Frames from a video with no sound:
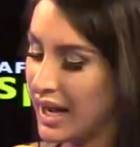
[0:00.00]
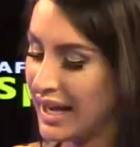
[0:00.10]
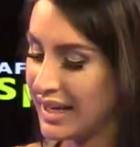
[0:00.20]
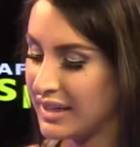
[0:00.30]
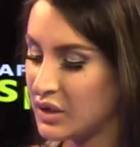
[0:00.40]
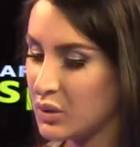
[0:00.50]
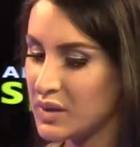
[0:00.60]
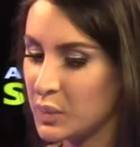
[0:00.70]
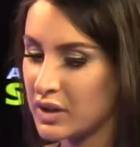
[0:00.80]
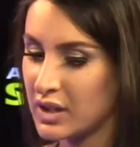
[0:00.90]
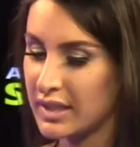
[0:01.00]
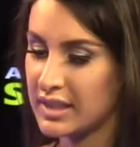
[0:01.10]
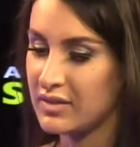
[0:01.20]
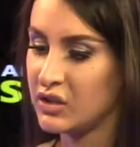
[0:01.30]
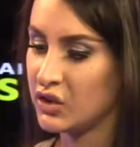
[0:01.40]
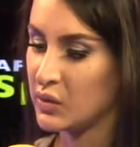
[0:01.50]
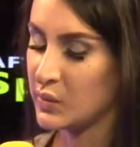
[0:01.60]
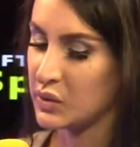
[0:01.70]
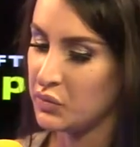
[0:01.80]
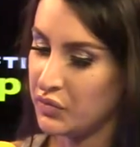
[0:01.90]
I, I notice with a lot of TV shows
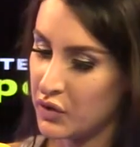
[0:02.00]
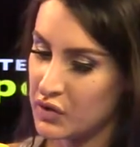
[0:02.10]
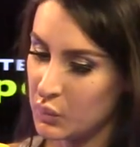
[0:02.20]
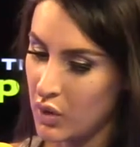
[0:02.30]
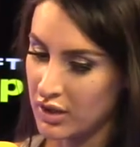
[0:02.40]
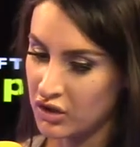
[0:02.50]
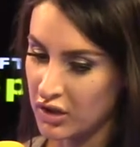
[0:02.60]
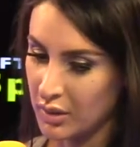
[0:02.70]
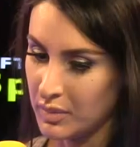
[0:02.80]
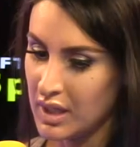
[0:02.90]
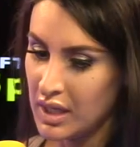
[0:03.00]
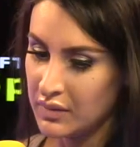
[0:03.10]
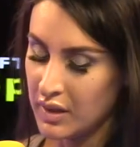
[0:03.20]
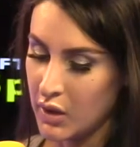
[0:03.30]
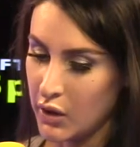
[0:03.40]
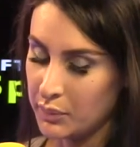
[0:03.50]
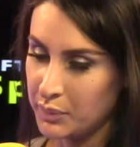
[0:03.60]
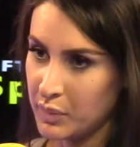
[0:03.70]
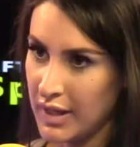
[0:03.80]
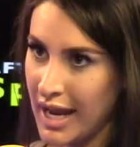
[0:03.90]
when you first watch them, the
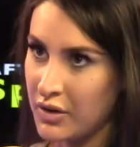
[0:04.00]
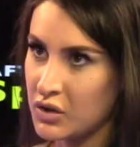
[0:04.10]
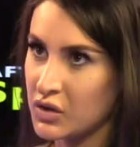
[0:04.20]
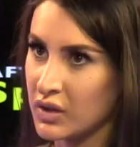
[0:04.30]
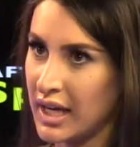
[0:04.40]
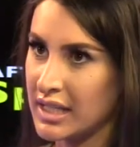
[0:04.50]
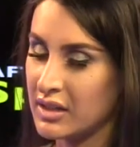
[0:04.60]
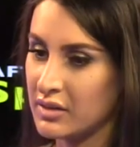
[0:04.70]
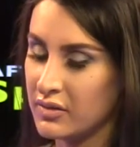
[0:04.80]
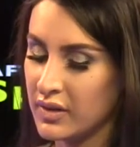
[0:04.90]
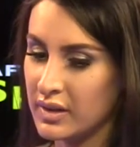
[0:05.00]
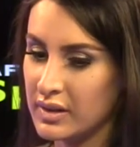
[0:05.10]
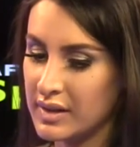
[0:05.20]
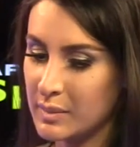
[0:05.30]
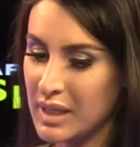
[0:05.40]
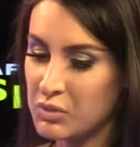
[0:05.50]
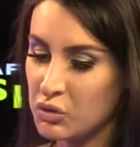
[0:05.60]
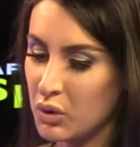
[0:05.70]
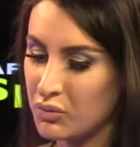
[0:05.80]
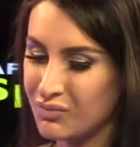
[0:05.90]
characters are kind of sometimes you
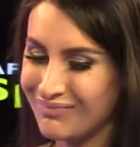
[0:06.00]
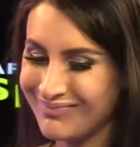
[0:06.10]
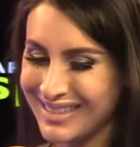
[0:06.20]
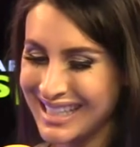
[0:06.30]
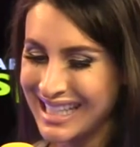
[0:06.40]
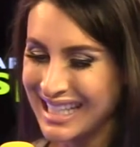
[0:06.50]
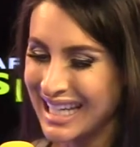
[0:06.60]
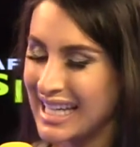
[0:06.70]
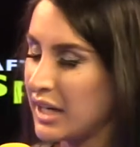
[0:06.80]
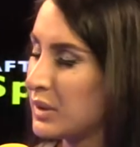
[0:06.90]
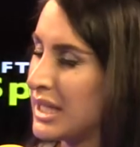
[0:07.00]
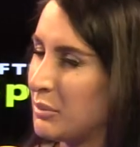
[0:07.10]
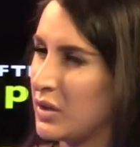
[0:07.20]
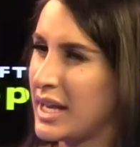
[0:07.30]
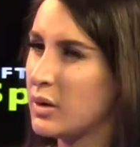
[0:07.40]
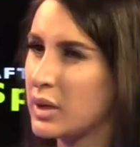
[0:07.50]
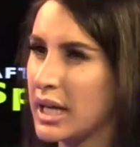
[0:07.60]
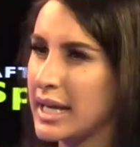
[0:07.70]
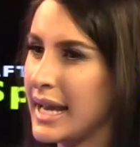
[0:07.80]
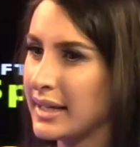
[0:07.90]
don't connect with them or they don't
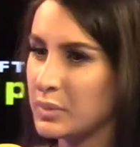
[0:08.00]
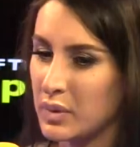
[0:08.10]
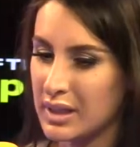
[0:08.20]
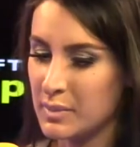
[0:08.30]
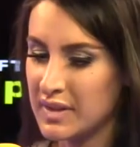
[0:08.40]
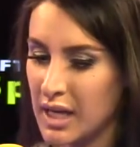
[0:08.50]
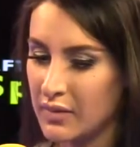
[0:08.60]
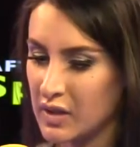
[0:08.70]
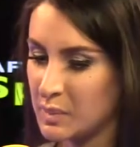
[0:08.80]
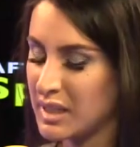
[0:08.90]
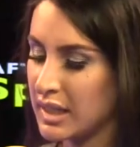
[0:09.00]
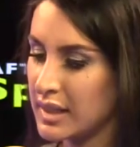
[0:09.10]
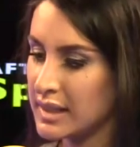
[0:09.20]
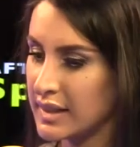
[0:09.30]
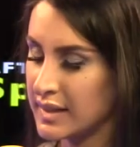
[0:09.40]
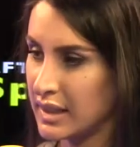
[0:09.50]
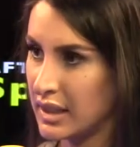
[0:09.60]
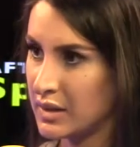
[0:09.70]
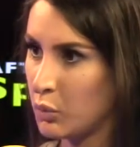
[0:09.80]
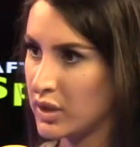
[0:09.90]
connect with themselves? Is it because it's
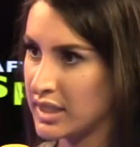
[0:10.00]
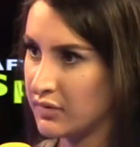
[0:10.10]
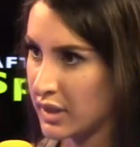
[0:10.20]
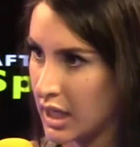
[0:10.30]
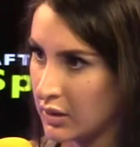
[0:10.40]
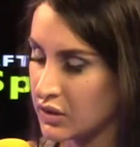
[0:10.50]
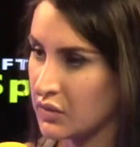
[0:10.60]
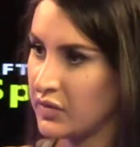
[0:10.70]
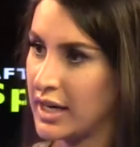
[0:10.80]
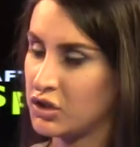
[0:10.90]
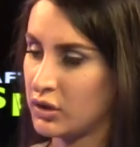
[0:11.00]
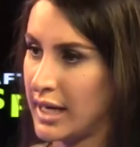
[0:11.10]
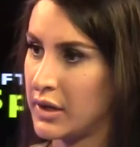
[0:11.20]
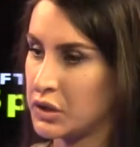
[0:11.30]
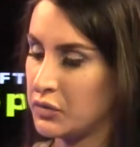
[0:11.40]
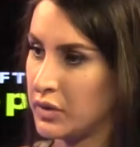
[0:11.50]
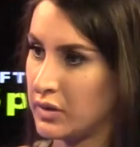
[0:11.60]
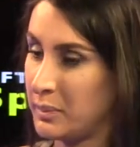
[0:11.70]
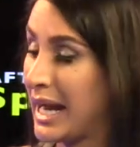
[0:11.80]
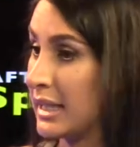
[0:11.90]
it's more difficult to find your character for
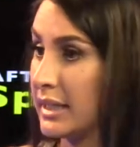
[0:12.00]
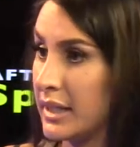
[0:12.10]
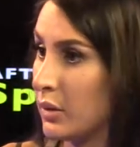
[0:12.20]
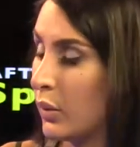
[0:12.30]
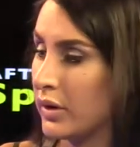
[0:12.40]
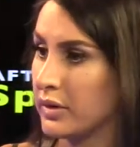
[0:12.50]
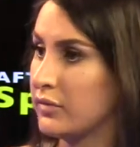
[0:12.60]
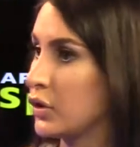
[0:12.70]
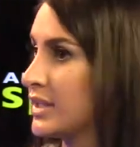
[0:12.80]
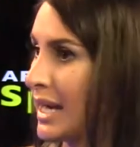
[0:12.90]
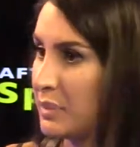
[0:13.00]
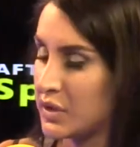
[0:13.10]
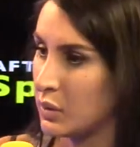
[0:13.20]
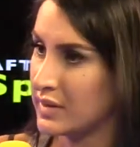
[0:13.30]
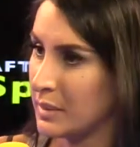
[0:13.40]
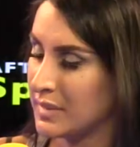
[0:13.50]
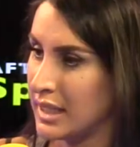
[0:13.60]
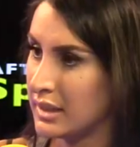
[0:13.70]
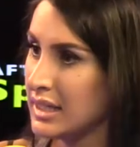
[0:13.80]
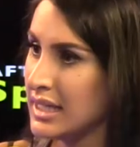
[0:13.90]
the pilot or the first episode of something